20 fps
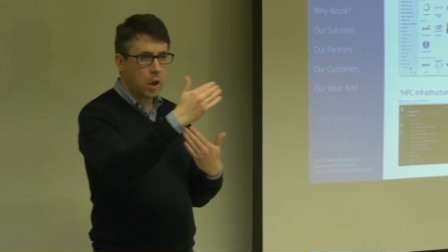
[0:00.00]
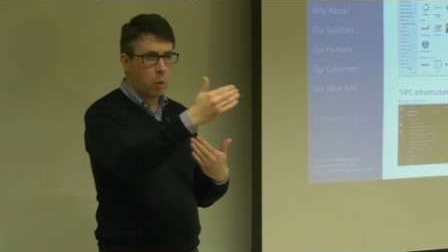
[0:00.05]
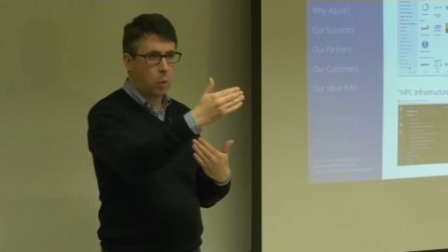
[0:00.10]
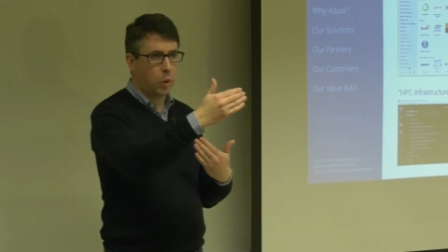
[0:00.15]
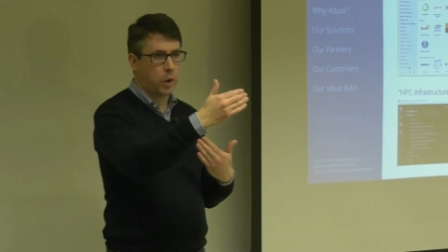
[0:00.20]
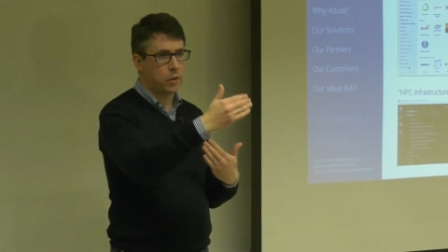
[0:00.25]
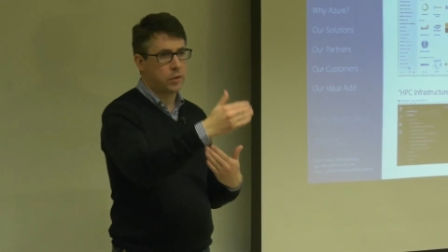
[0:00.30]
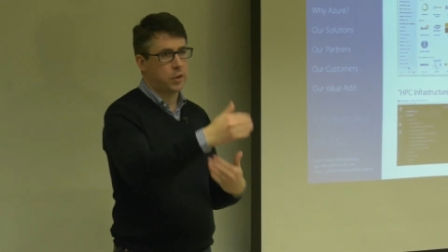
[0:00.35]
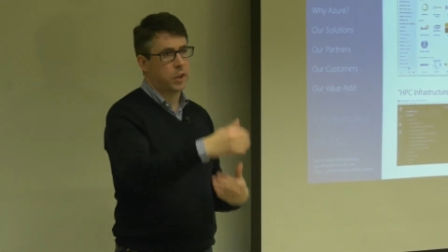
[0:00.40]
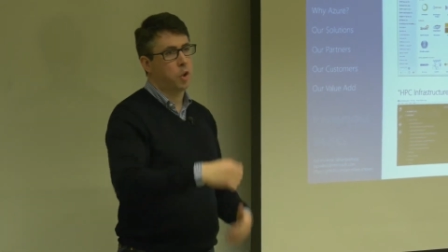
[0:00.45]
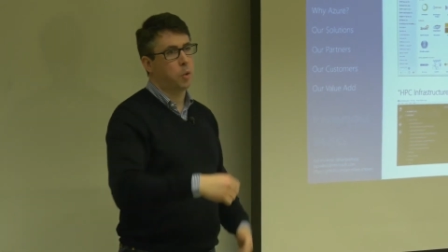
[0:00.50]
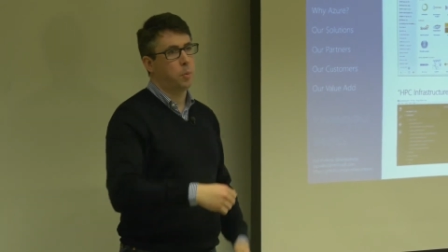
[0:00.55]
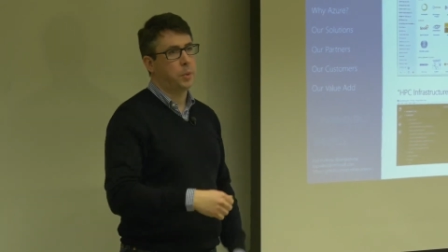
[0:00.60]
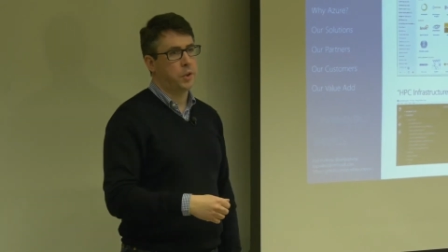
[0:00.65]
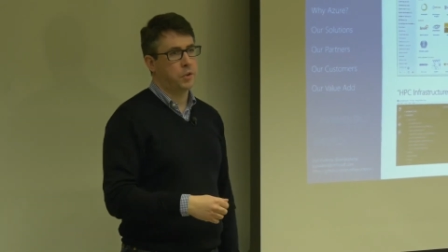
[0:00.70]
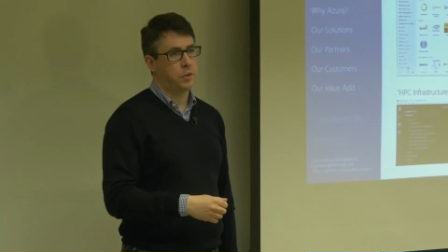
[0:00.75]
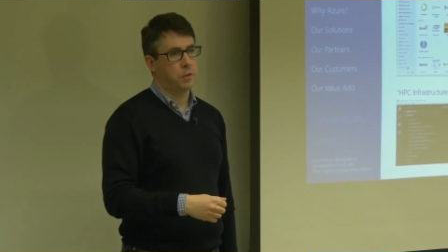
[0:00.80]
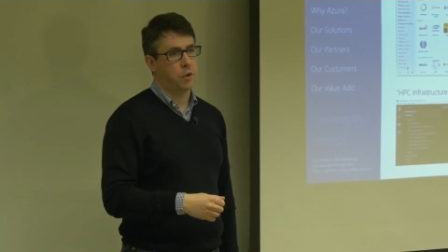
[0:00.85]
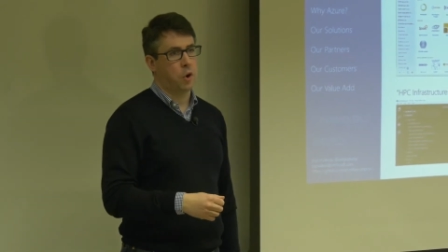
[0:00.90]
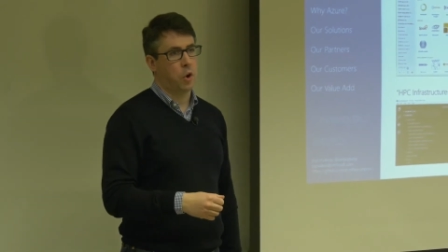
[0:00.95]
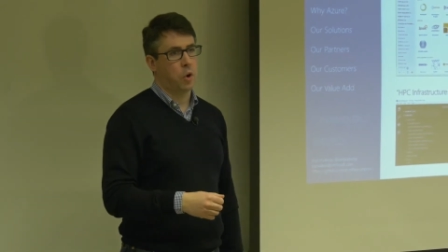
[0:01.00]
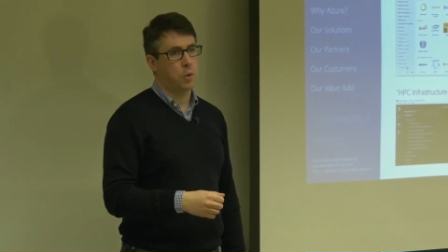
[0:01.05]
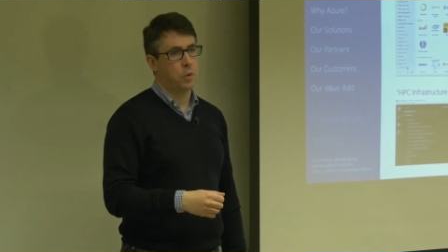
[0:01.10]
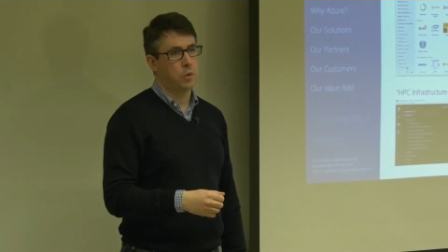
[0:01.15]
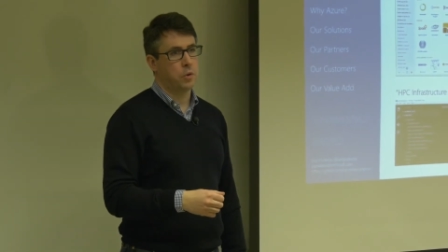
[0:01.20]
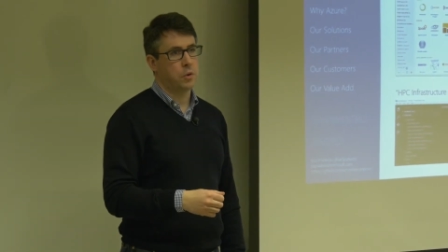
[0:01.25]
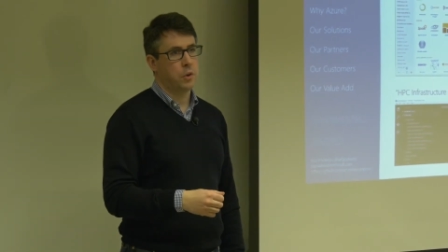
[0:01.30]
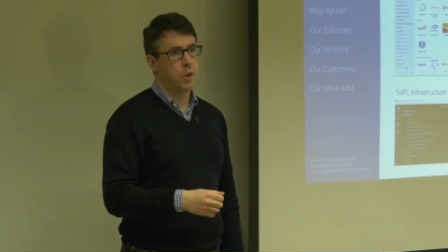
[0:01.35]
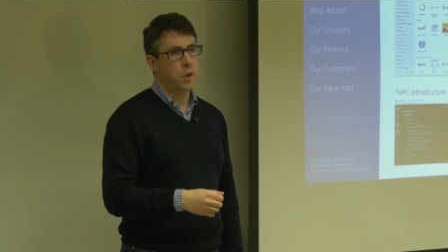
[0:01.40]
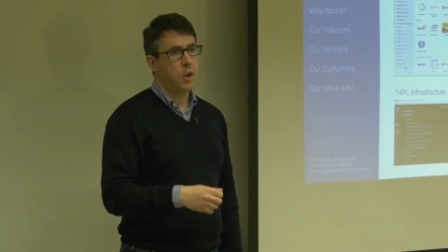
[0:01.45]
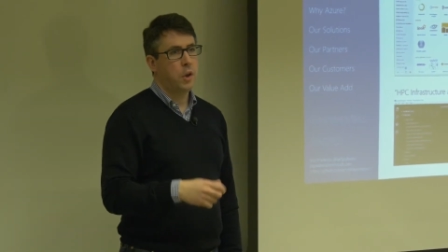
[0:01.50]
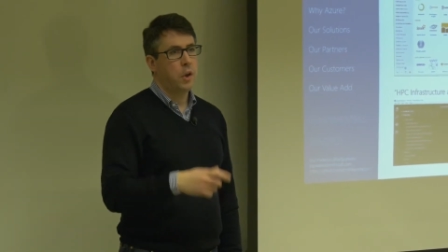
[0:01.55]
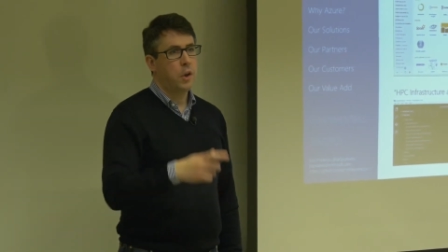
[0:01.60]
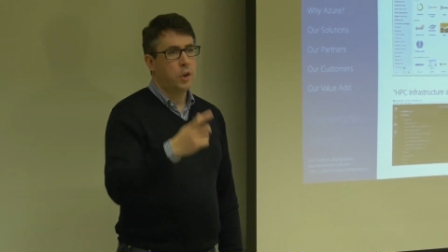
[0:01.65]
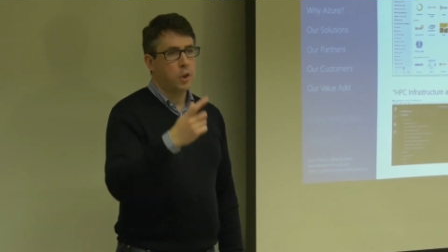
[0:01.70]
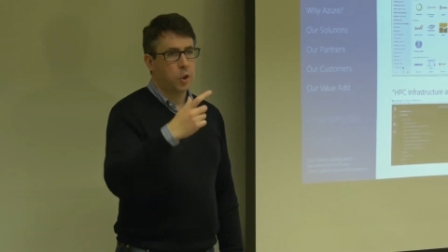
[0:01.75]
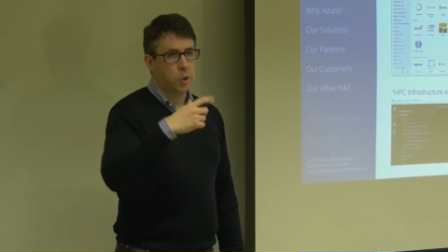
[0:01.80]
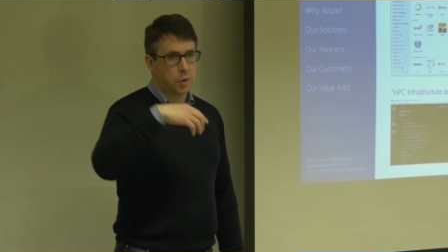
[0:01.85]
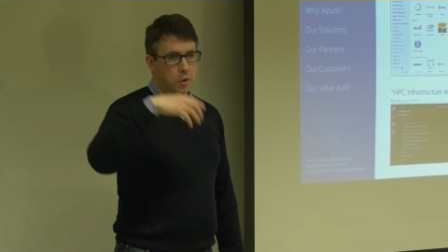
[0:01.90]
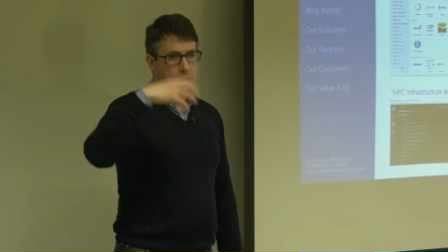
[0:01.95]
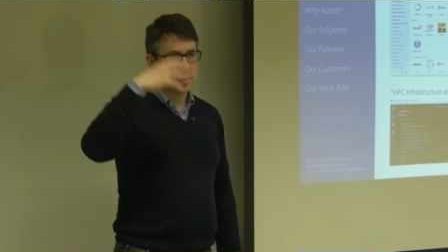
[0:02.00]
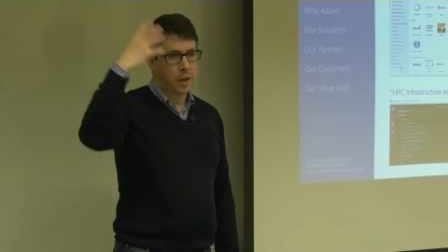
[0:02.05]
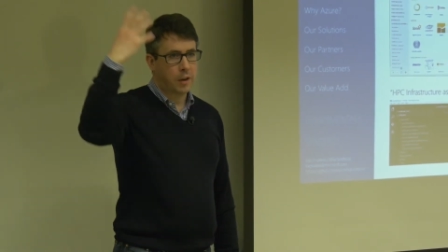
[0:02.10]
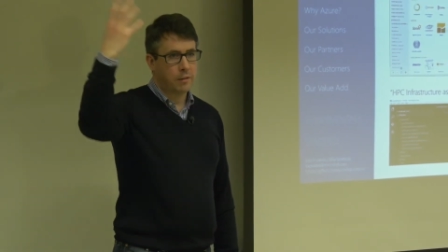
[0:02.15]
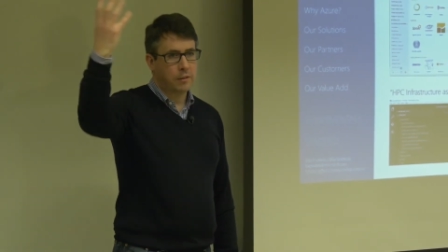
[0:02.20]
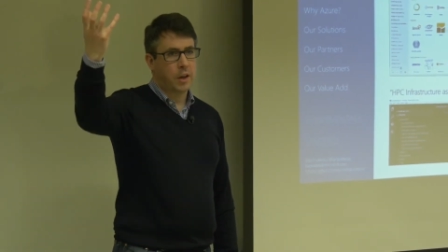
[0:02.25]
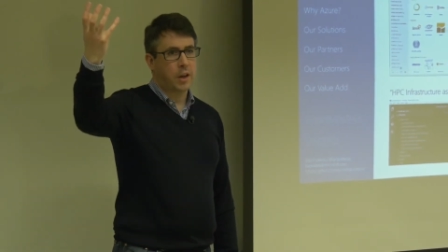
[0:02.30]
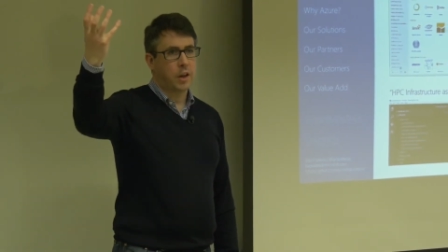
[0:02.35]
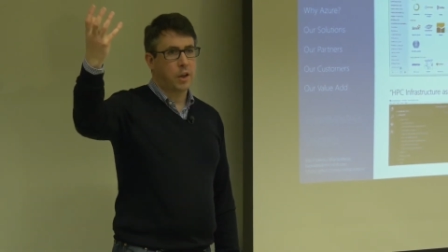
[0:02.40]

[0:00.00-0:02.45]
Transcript: with a single piece of code. You can save that